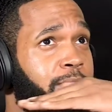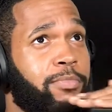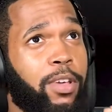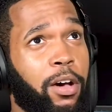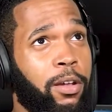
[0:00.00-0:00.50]

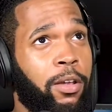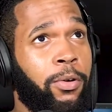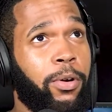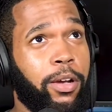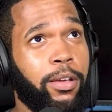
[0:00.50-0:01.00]
It's all the
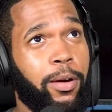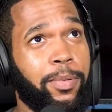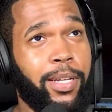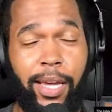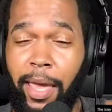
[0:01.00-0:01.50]
Lord. You know what I'm
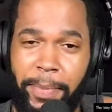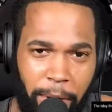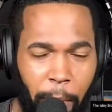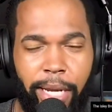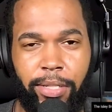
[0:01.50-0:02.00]
saying? Can't be
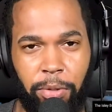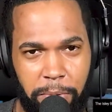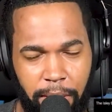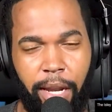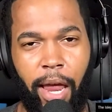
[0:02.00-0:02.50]
doing this on
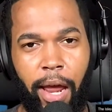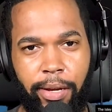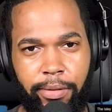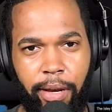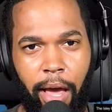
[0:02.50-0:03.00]
Sunday.
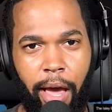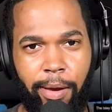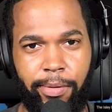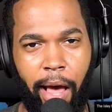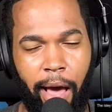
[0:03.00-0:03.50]
All
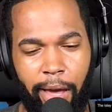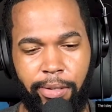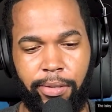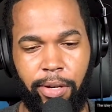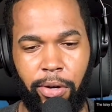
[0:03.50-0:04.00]

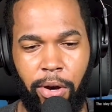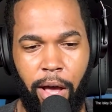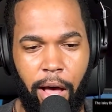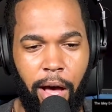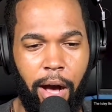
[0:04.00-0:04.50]
right. So,
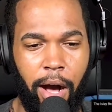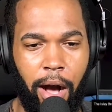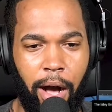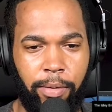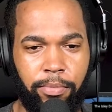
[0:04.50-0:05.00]
you
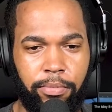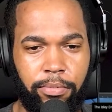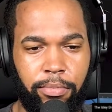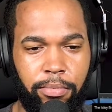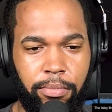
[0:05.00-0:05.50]

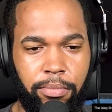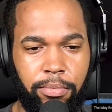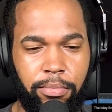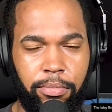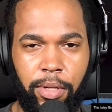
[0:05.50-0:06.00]

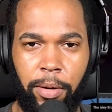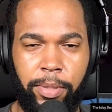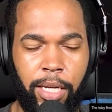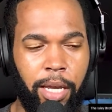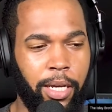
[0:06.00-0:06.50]
know what I'm
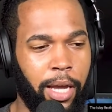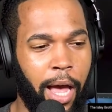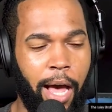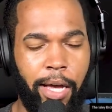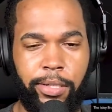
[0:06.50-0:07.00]
saying?
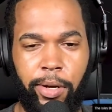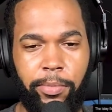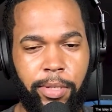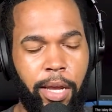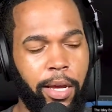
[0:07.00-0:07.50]
Guys, you know what
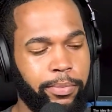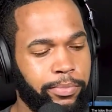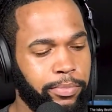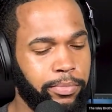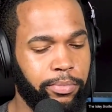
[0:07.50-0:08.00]
I'm saying?
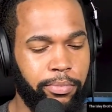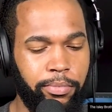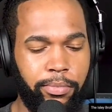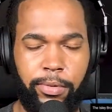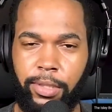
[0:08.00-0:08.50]

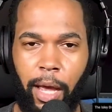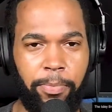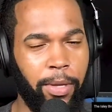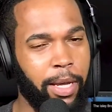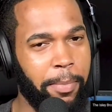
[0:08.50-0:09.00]

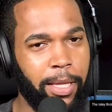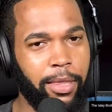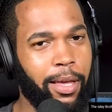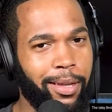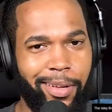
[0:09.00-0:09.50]
Stop thinking about
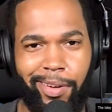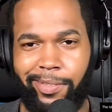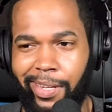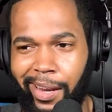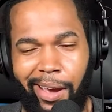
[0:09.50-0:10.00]
that. You know what I'm
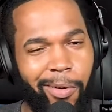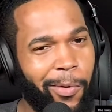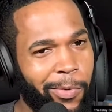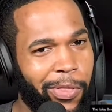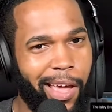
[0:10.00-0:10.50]
saying? That
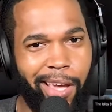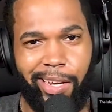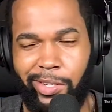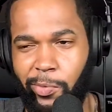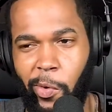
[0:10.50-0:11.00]
old thing
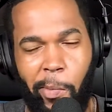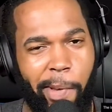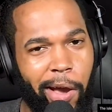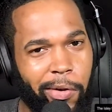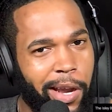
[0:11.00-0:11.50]
that you want
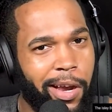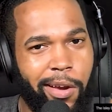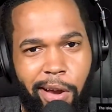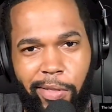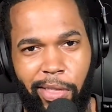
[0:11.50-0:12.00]
back or that
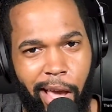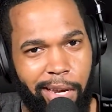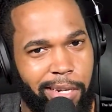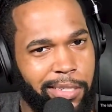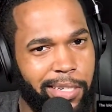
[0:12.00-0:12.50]
current
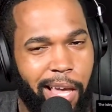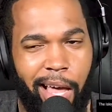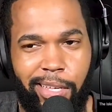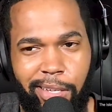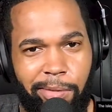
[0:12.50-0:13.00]
thing that you
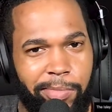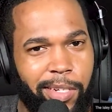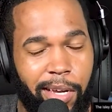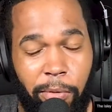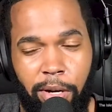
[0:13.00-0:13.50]
got. You know what I'm
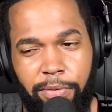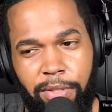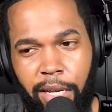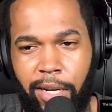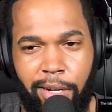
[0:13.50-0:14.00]
saying? Well, if it's
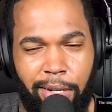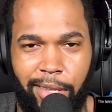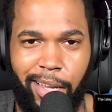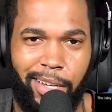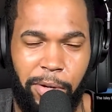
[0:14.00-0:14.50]
that current
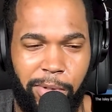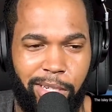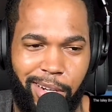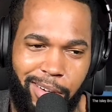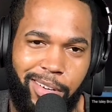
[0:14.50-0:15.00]
thing, do what
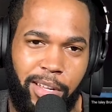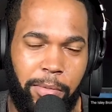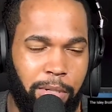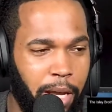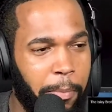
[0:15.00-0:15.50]
you do. You know what
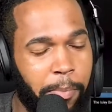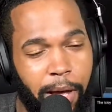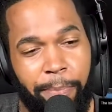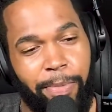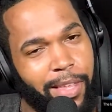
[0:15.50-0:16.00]
I'm saying?
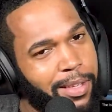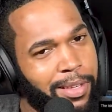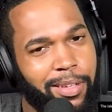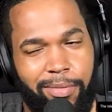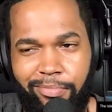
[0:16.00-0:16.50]
But, you
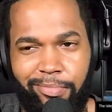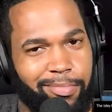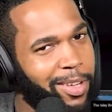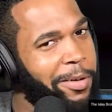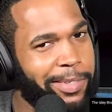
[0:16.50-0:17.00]

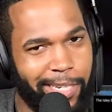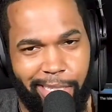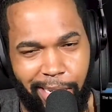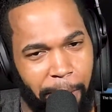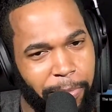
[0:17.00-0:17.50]
know what I'm saying?
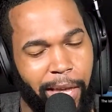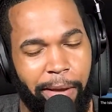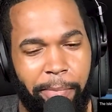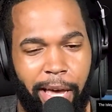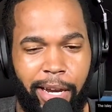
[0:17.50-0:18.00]
Stop
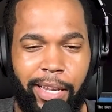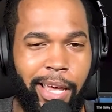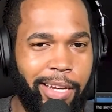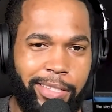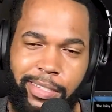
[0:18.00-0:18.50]
thinking about it,
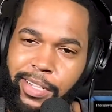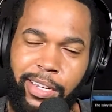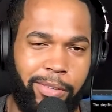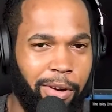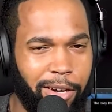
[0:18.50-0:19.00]
ladies.
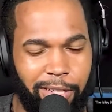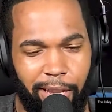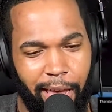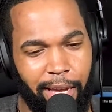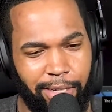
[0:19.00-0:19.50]
Cross your
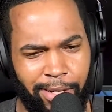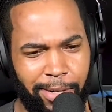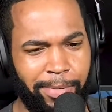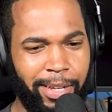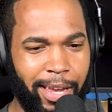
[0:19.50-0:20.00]
legs, you know what
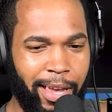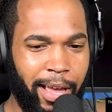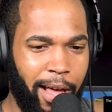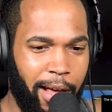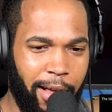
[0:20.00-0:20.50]
I'm saying?
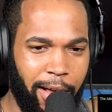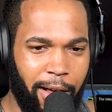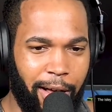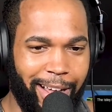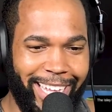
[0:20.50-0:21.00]

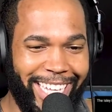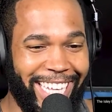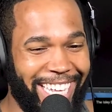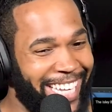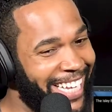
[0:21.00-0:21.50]

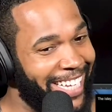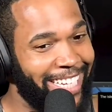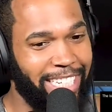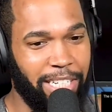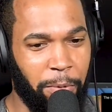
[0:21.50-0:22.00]

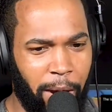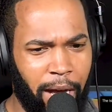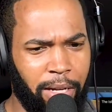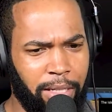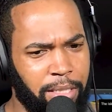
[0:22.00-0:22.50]

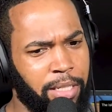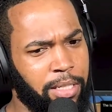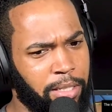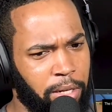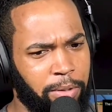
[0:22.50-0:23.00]
wow, this is
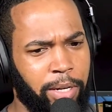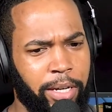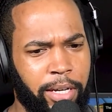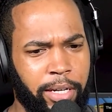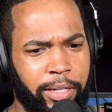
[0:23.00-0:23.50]
this song right
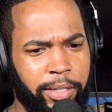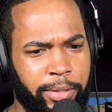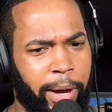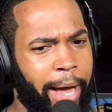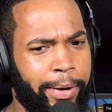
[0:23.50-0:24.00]
here.
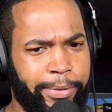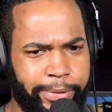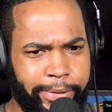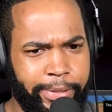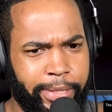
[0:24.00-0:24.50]
Wow.
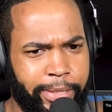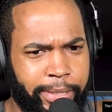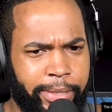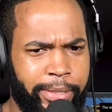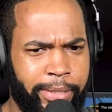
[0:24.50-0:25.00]
To me
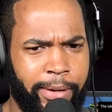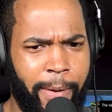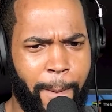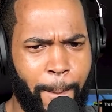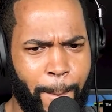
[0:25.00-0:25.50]

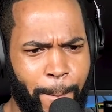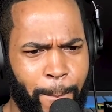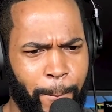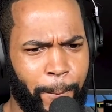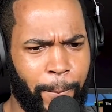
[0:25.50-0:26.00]

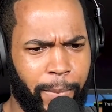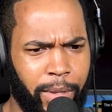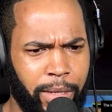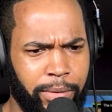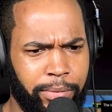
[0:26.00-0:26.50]
and let
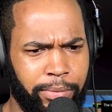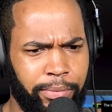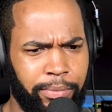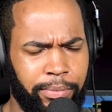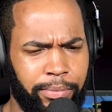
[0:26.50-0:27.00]
your
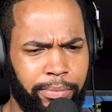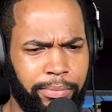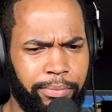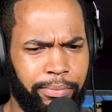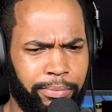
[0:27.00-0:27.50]
mind be
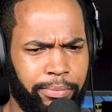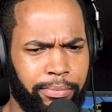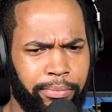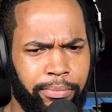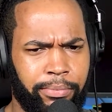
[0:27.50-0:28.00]

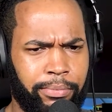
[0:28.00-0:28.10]
free